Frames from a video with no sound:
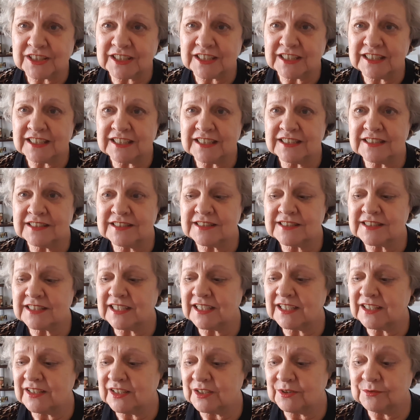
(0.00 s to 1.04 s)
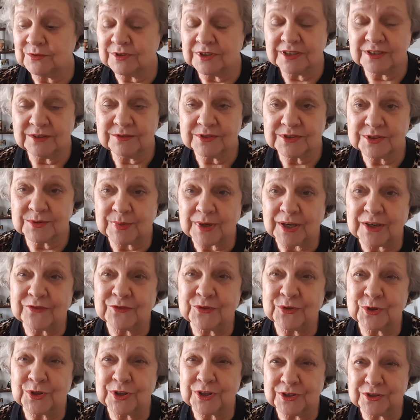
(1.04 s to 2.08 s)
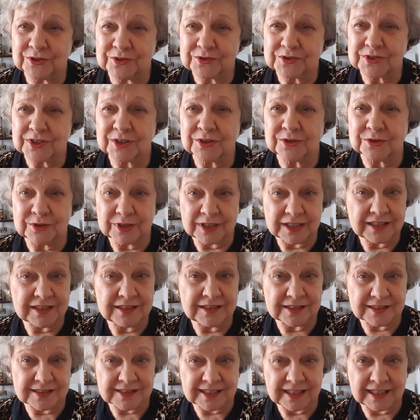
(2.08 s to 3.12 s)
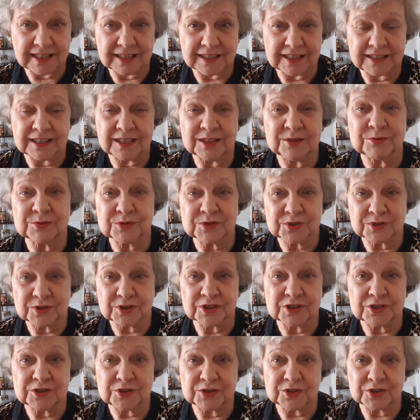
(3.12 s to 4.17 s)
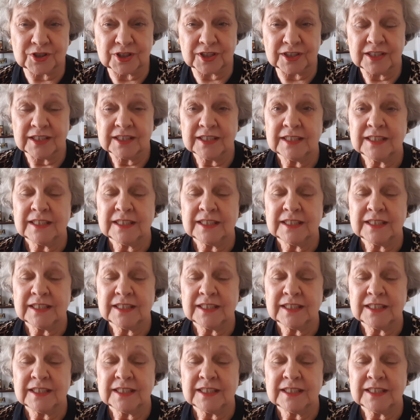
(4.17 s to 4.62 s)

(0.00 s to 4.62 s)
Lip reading: and he said that when he was about 40 years old, he decided he was going to start